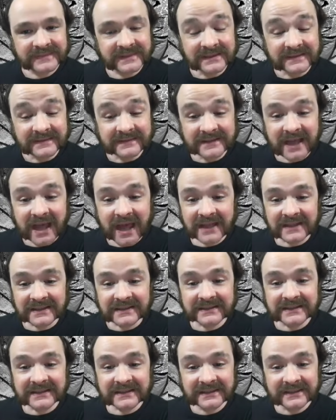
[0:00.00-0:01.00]

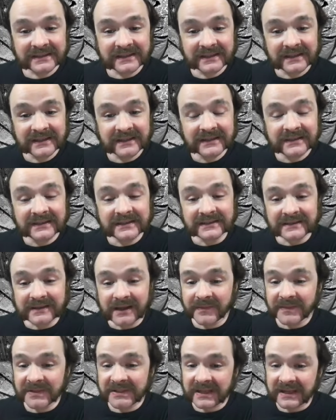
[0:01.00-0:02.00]

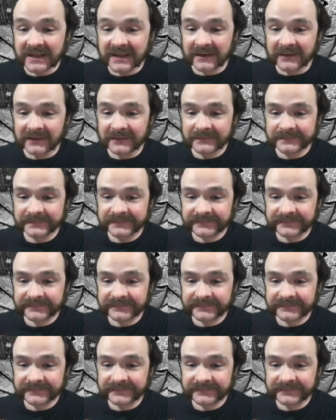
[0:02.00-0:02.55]
dumb as hell.